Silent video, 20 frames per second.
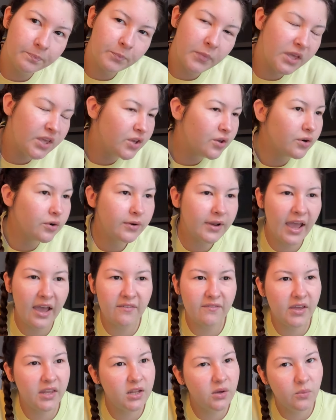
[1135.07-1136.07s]
but you don't
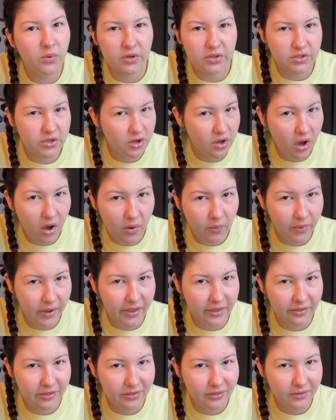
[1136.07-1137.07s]
have anyone to go
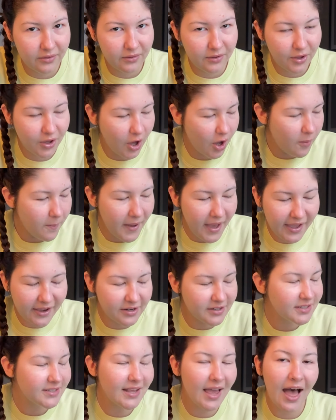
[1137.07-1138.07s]
with, go by
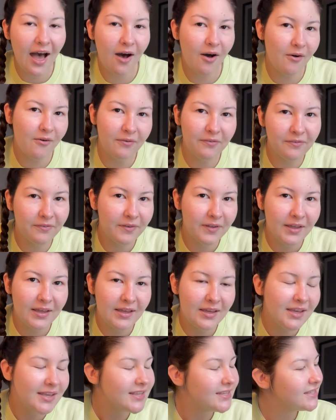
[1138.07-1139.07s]
yourself.
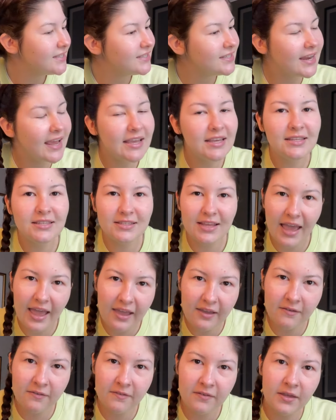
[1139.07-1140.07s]
Stay
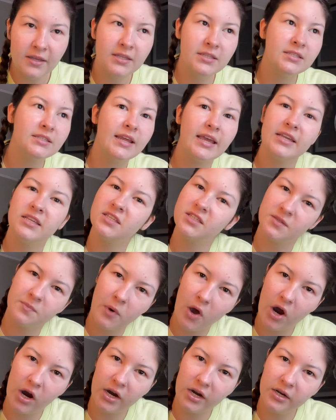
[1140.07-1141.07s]
safe, stay
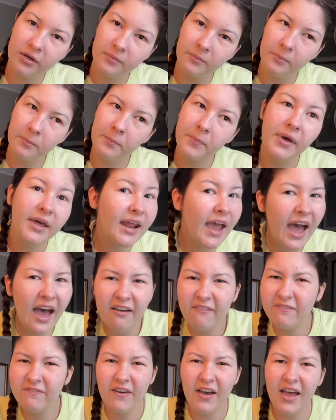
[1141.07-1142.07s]
smart, but
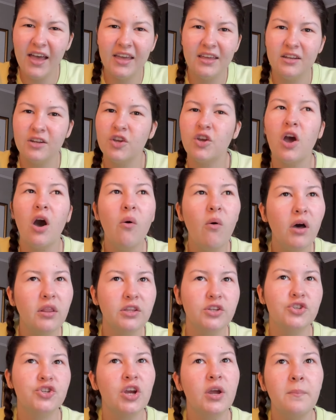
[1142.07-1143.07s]
have fun. Go on
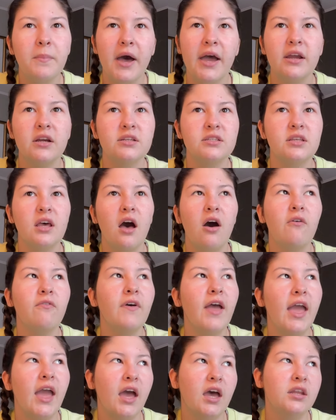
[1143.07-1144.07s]
the trip by yourself
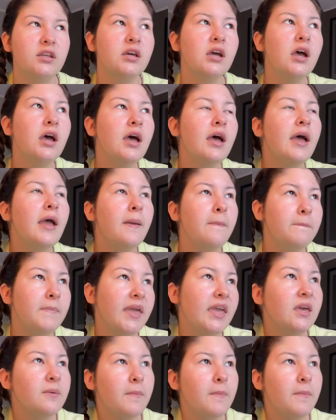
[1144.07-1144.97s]
and make